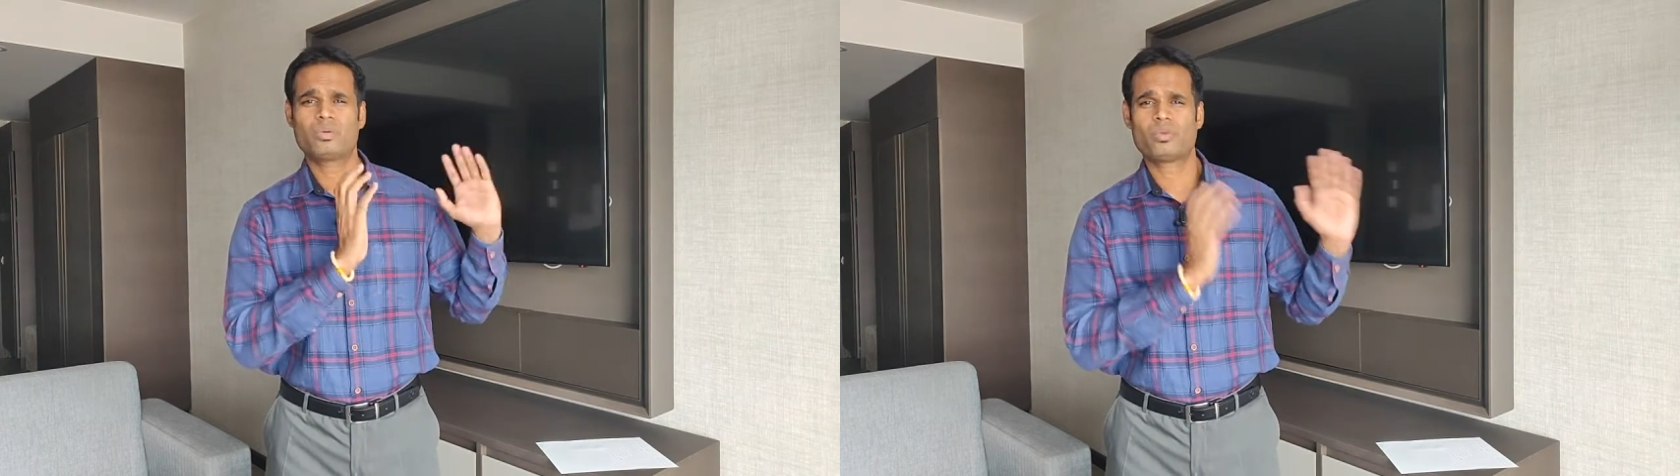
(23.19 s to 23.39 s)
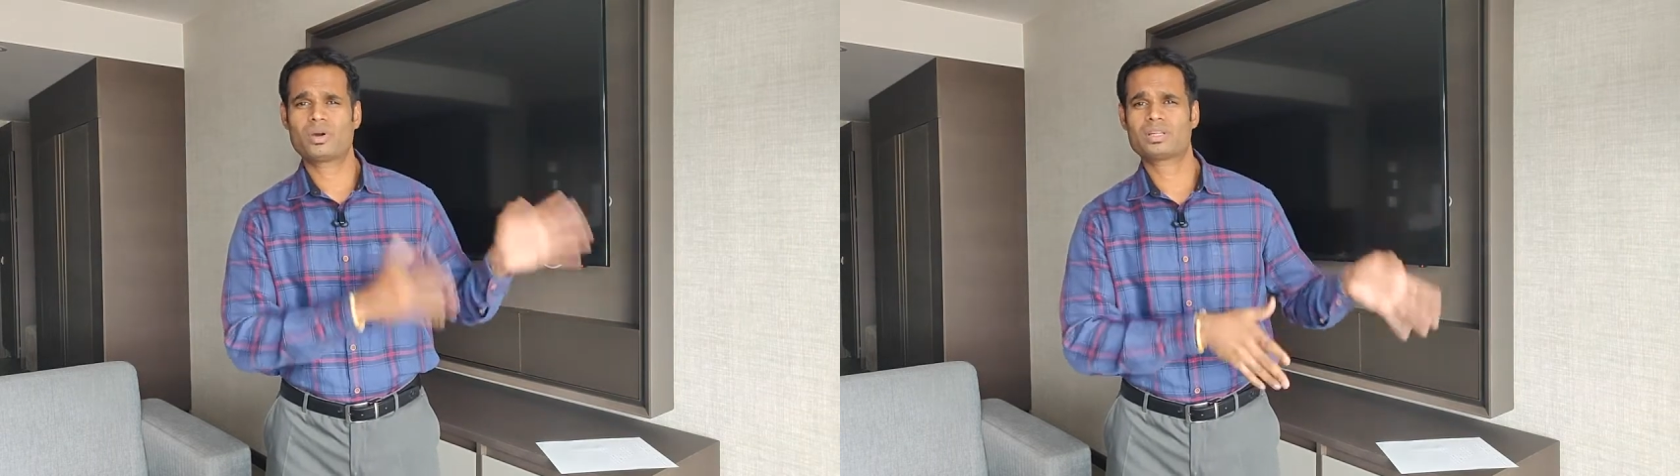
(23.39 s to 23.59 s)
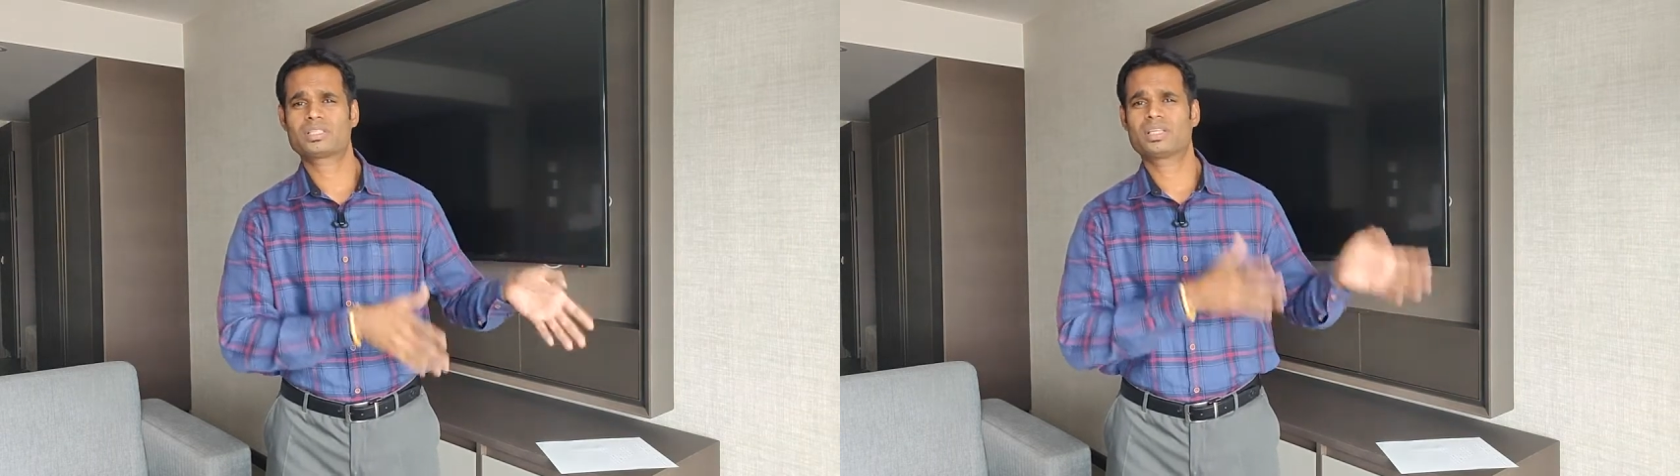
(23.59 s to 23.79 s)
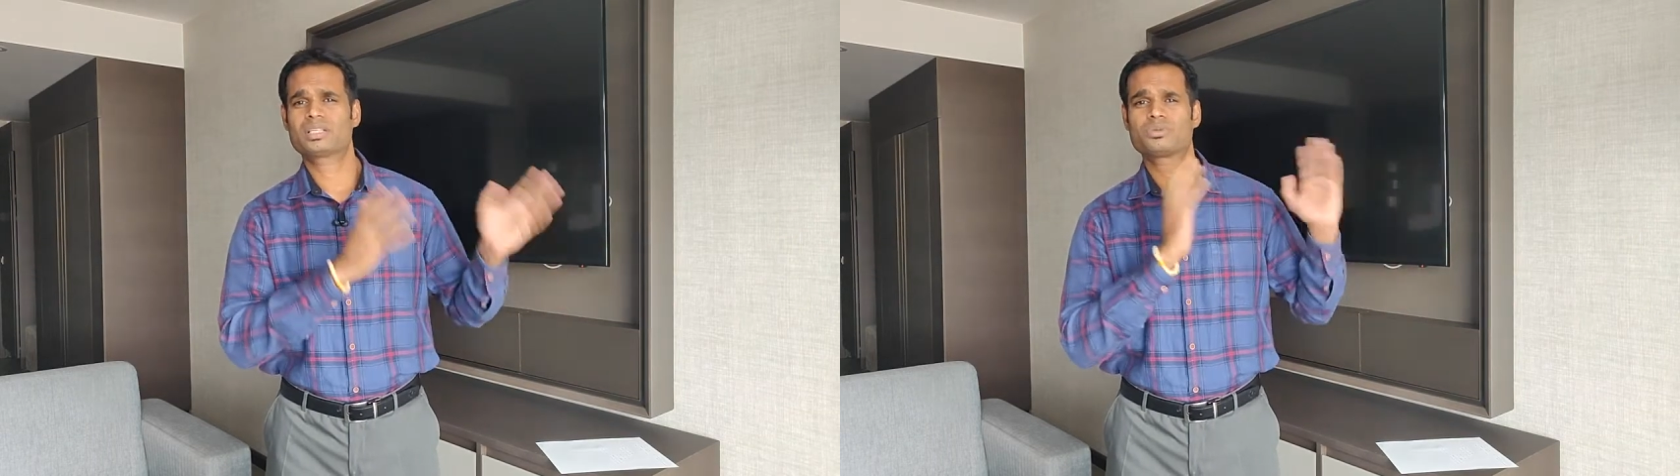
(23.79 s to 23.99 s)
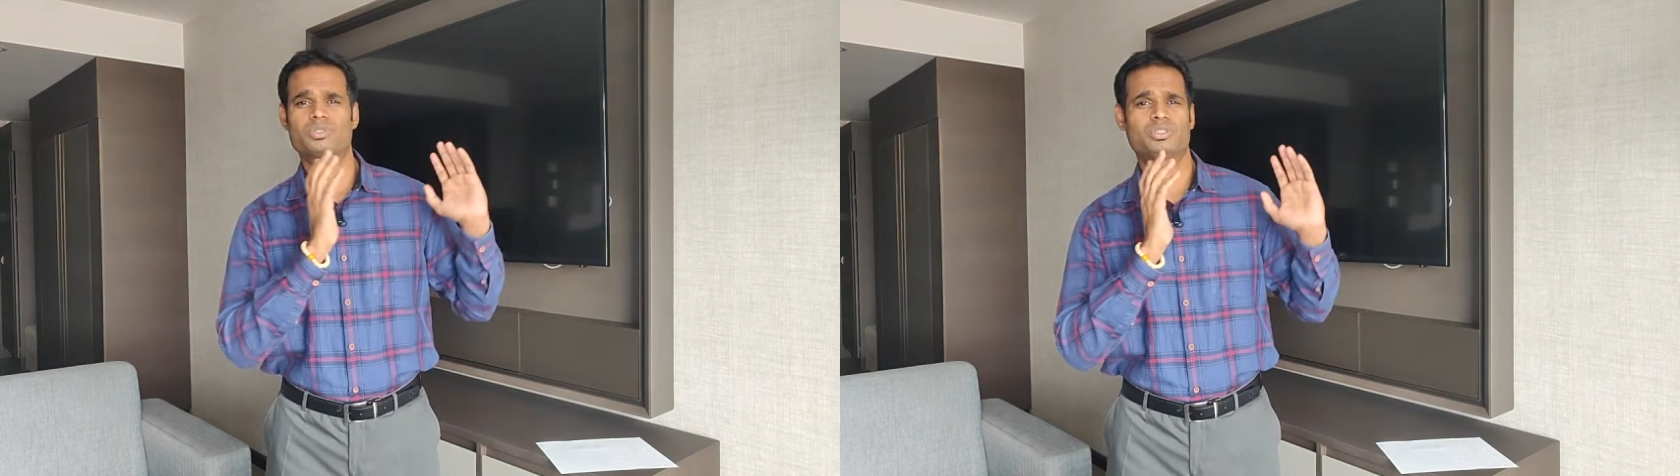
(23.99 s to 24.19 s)
worst
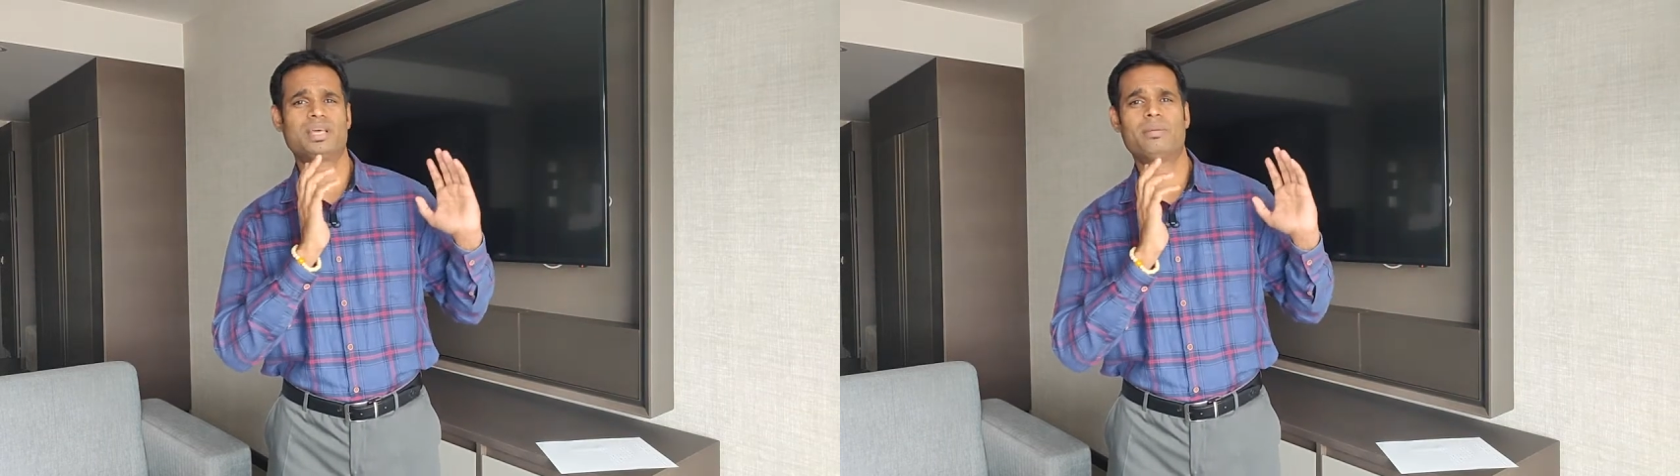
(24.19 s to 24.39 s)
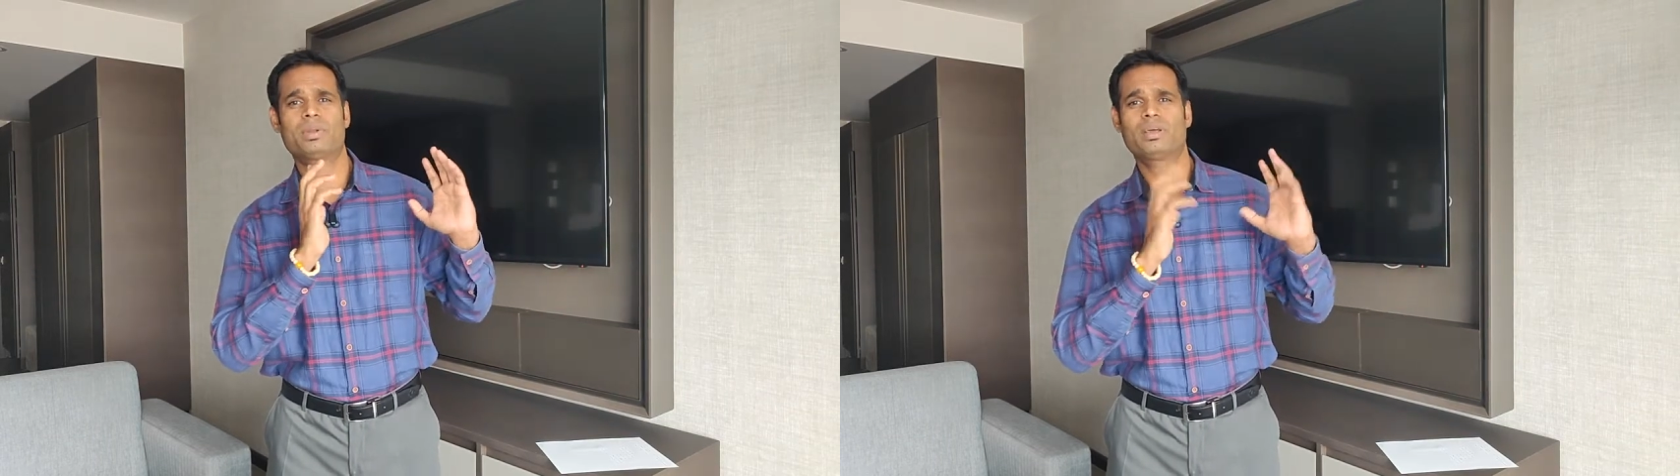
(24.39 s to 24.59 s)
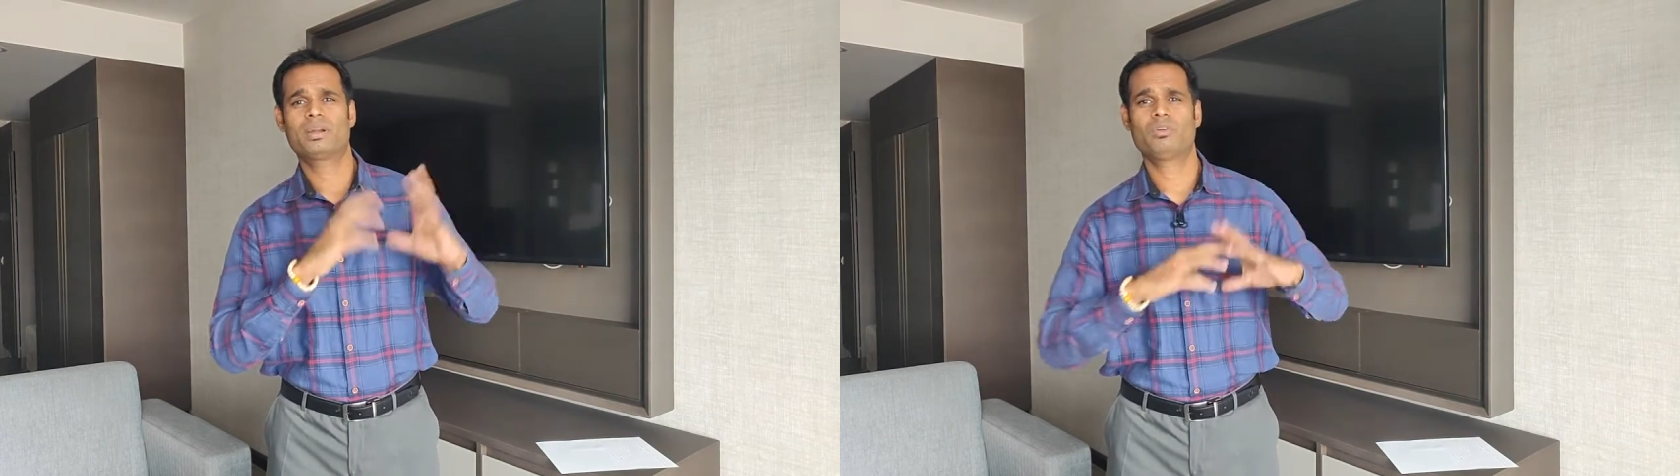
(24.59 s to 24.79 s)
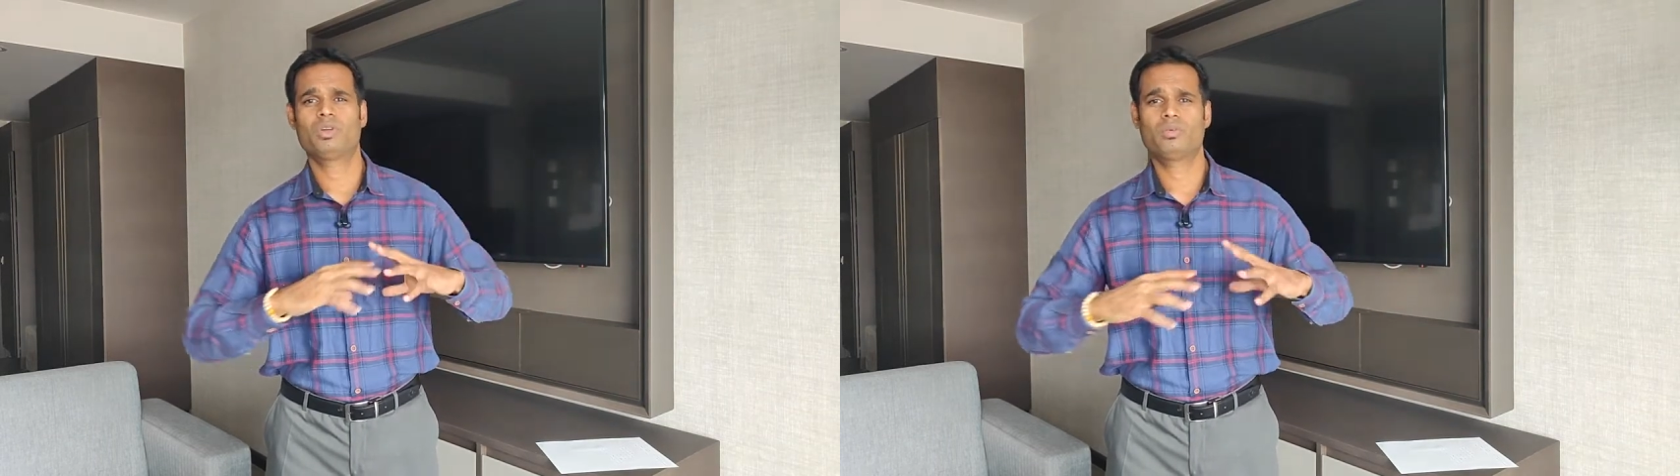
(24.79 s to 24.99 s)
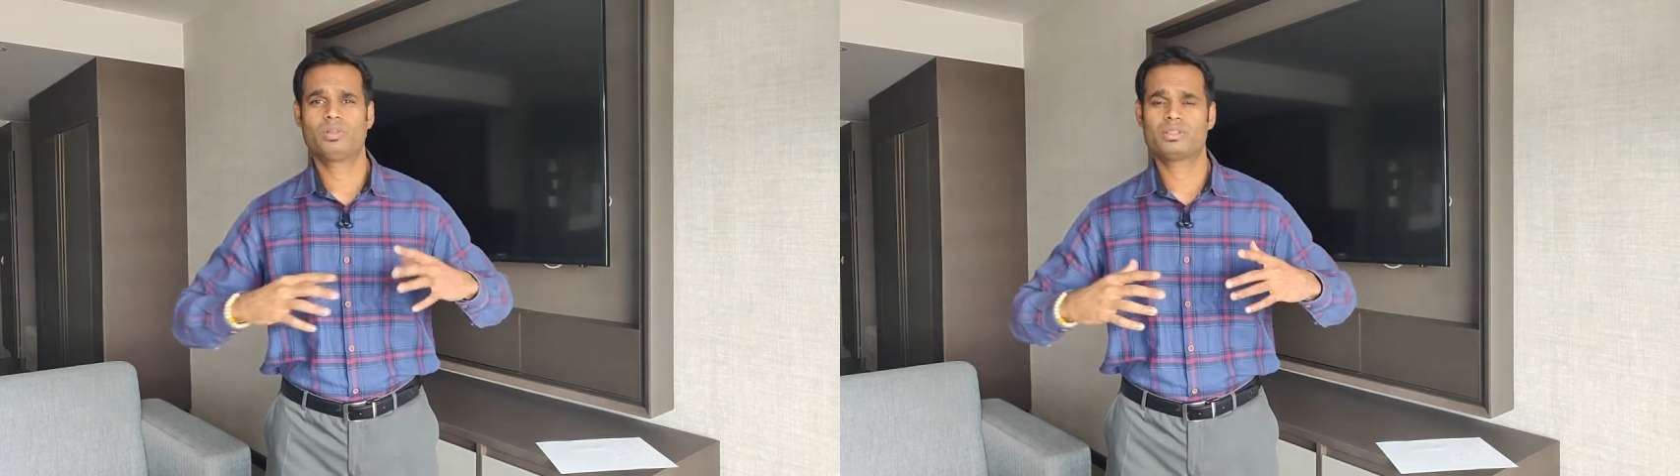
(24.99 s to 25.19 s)
things which is happening around
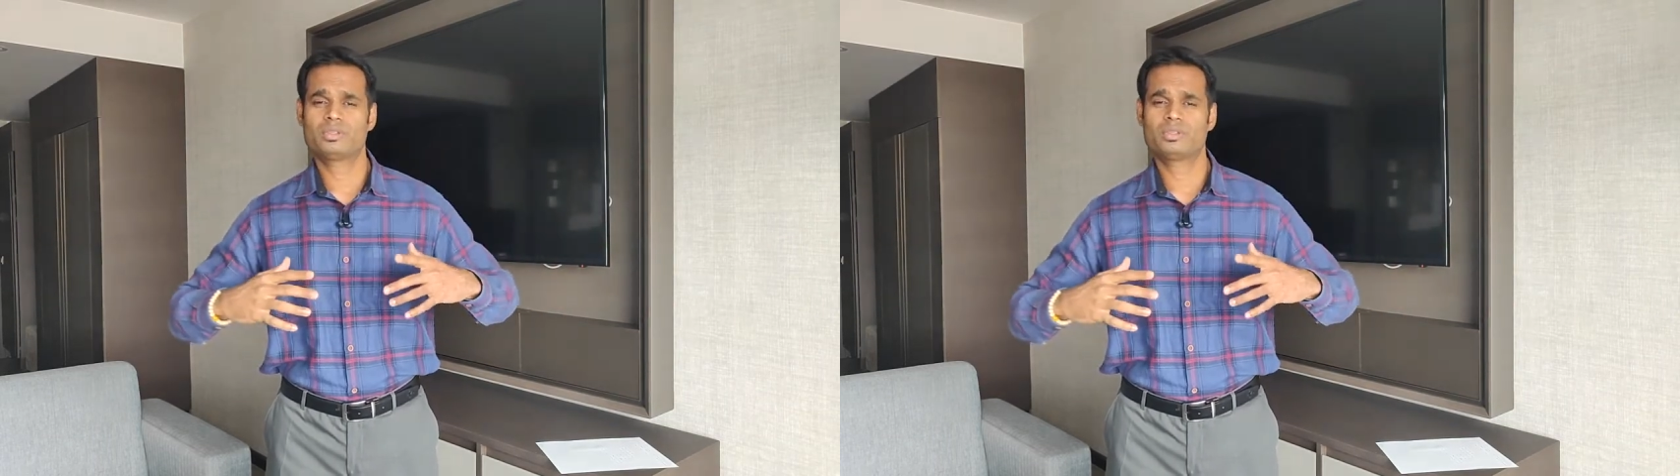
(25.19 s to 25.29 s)
the world.